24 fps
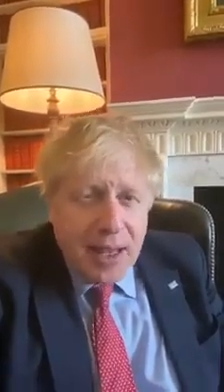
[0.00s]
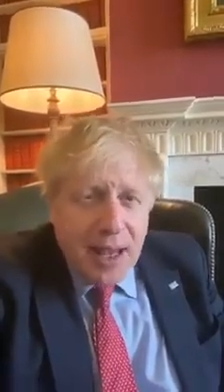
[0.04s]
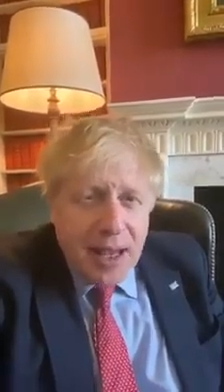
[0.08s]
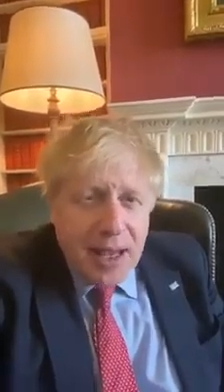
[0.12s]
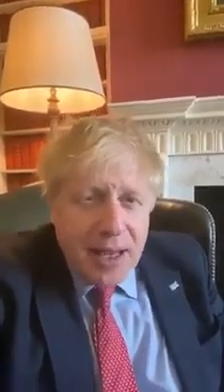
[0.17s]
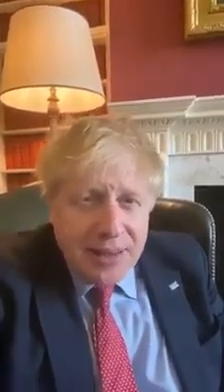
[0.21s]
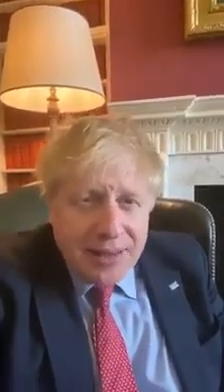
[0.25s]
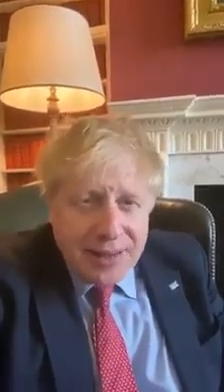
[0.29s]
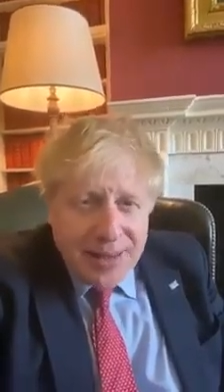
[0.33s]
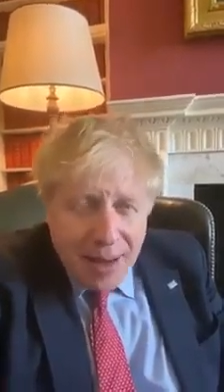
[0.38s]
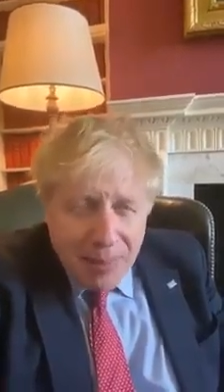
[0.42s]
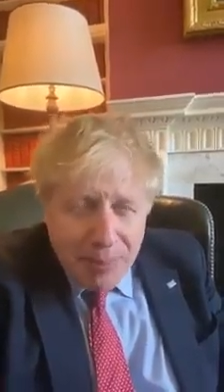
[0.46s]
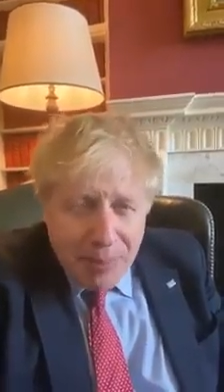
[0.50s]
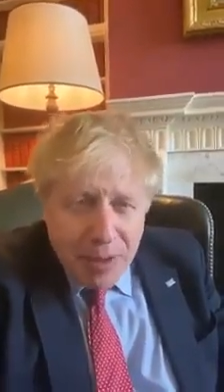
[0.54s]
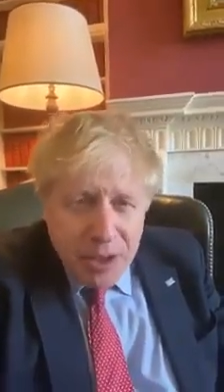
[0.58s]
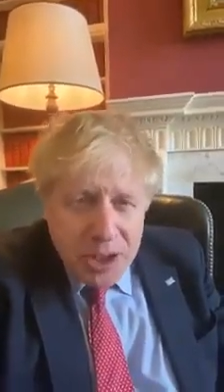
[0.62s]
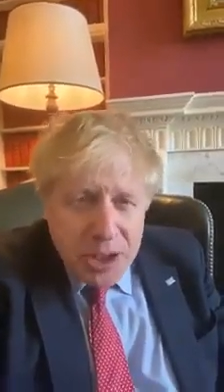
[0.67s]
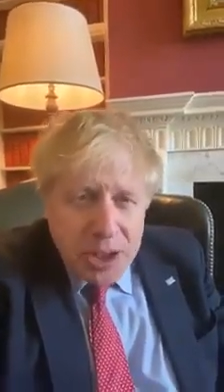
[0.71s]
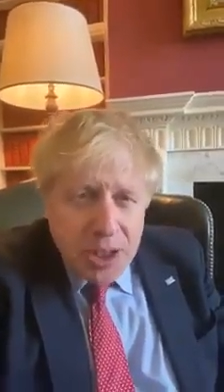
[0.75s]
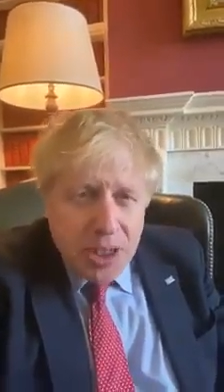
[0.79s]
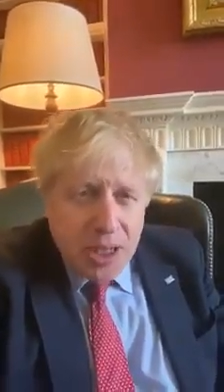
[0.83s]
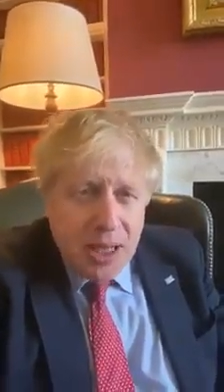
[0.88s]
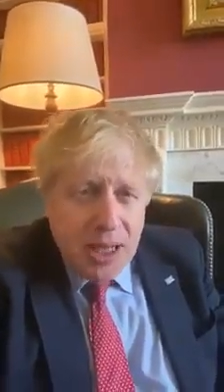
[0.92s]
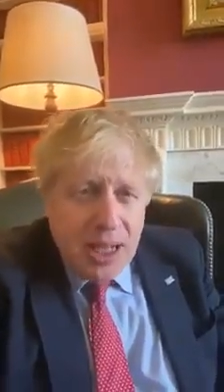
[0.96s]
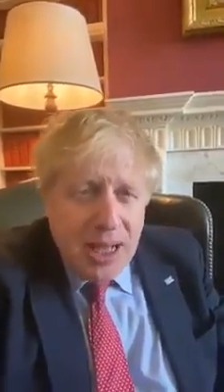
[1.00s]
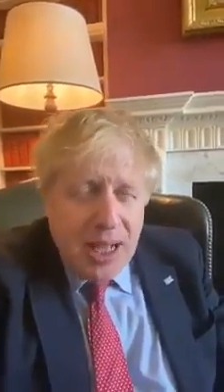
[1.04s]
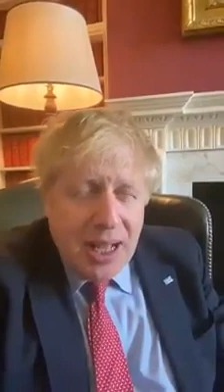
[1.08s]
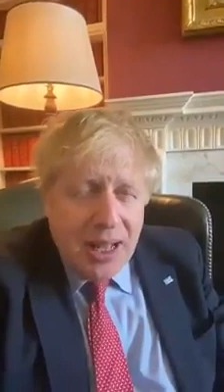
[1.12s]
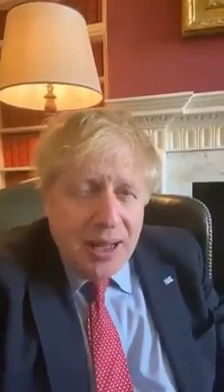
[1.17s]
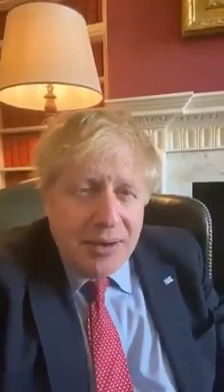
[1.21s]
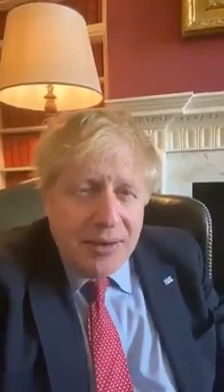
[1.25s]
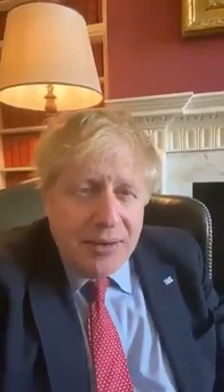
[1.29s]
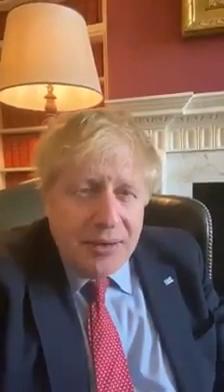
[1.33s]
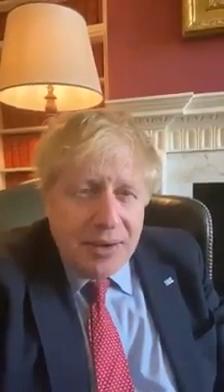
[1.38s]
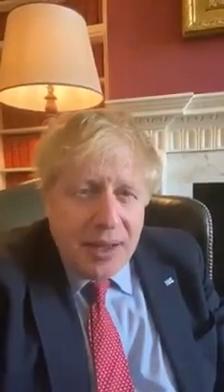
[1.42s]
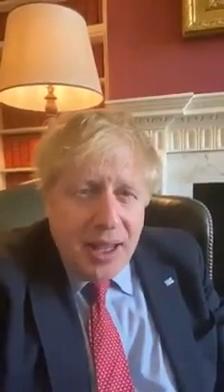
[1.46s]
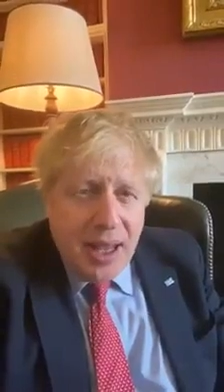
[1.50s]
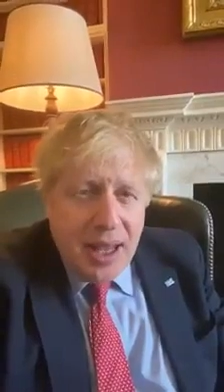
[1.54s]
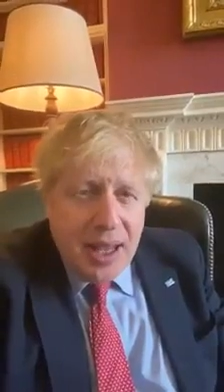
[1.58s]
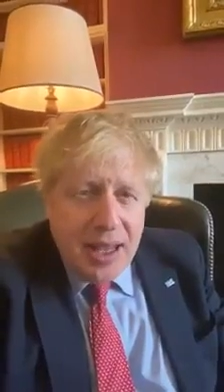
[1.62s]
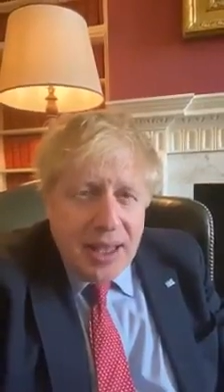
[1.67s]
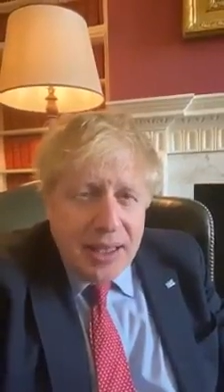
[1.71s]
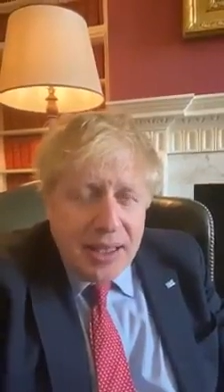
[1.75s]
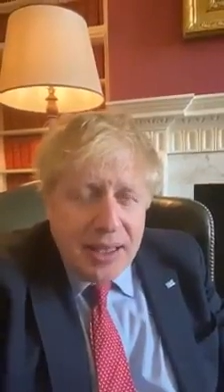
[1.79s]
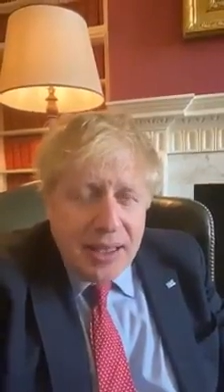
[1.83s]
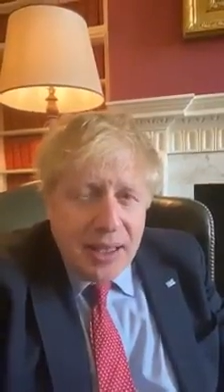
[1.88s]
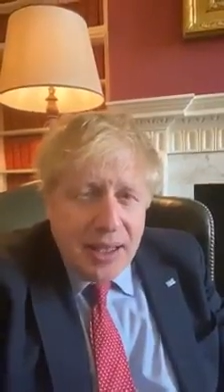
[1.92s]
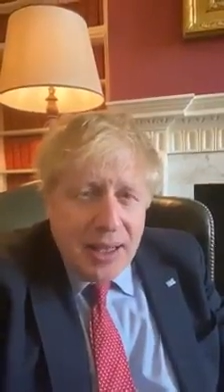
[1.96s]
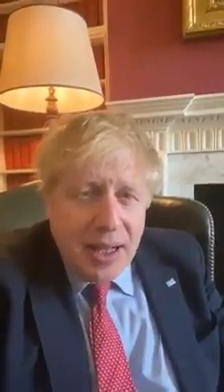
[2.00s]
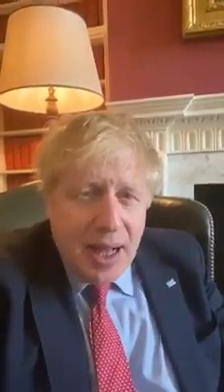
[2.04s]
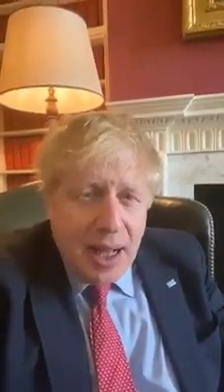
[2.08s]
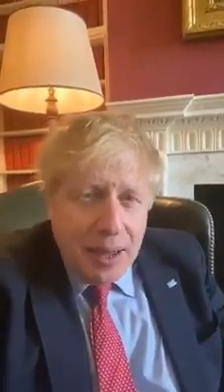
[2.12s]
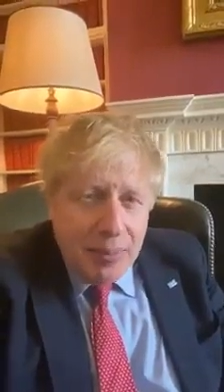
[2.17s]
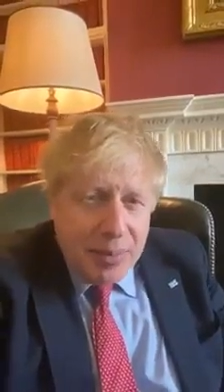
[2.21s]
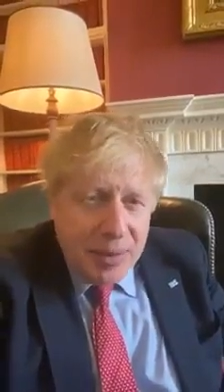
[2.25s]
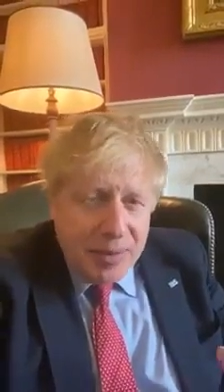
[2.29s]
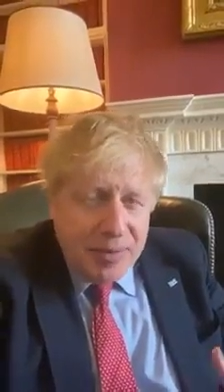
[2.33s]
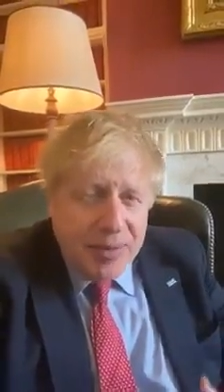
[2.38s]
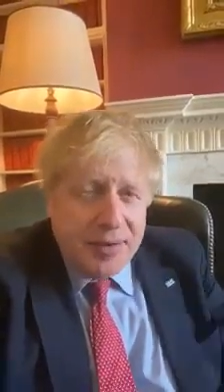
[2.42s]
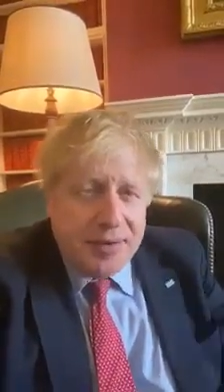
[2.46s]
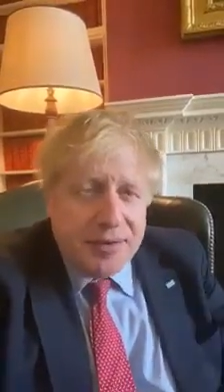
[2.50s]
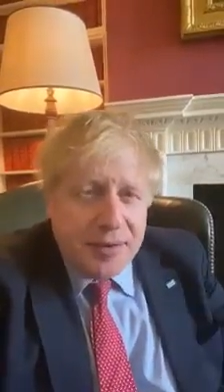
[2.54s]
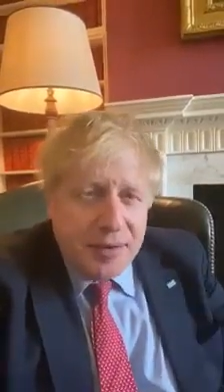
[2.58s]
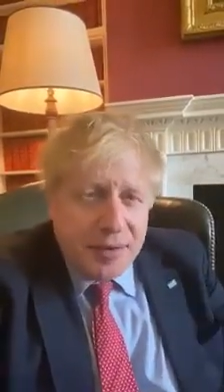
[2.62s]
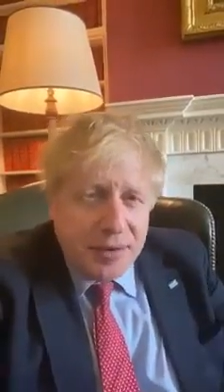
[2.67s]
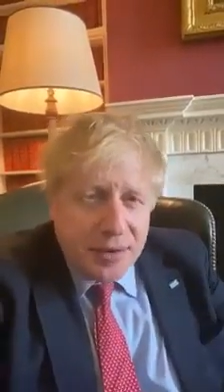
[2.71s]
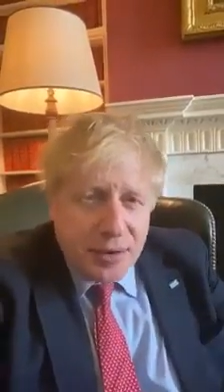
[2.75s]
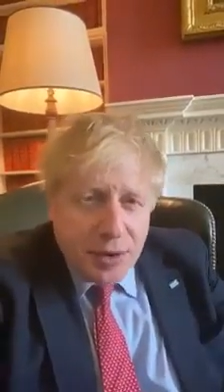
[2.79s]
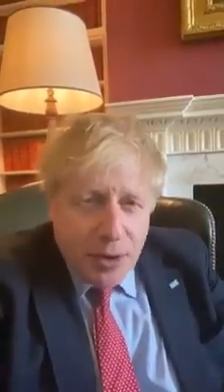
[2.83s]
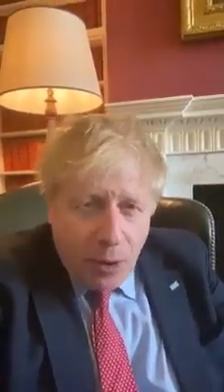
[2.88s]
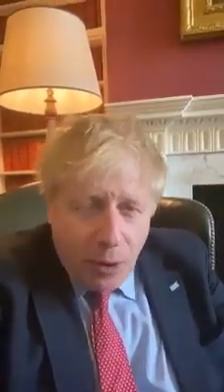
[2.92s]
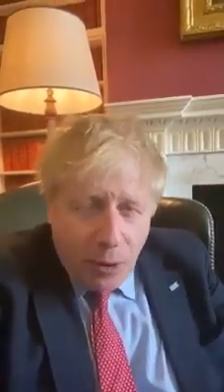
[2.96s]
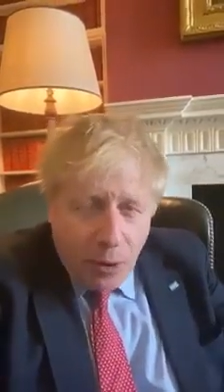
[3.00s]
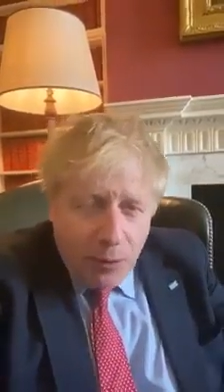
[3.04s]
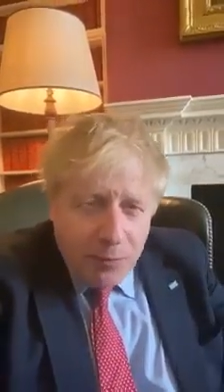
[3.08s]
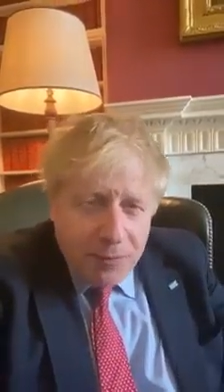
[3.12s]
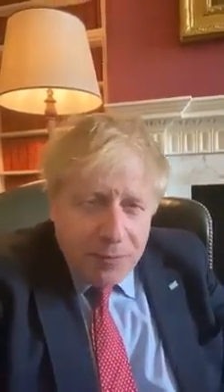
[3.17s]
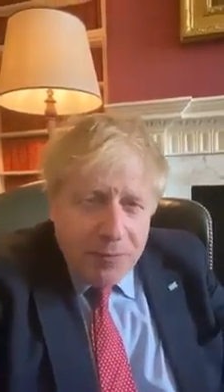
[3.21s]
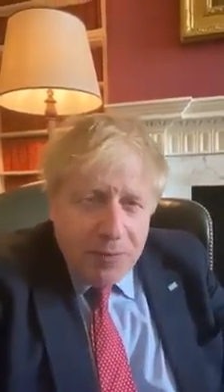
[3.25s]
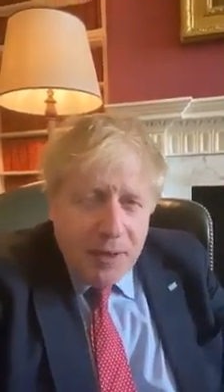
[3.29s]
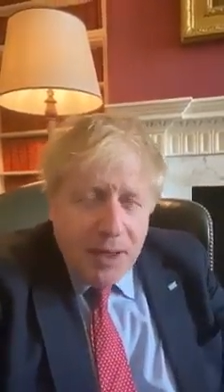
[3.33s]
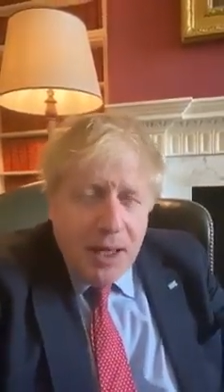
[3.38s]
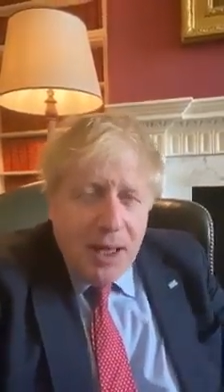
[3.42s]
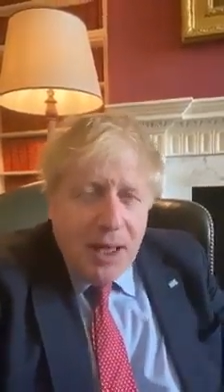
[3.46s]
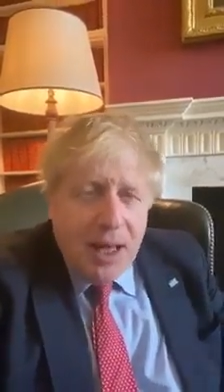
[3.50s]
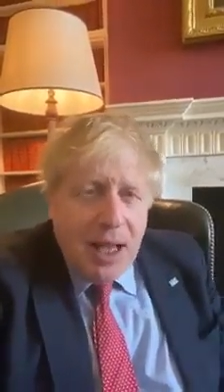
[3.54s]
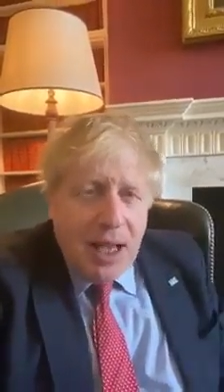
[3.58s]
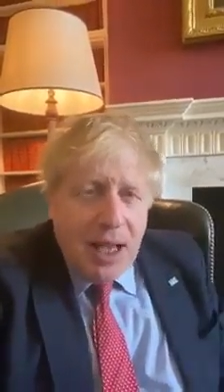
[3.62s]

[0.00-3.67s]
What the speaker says: a temperature and a persistent cough.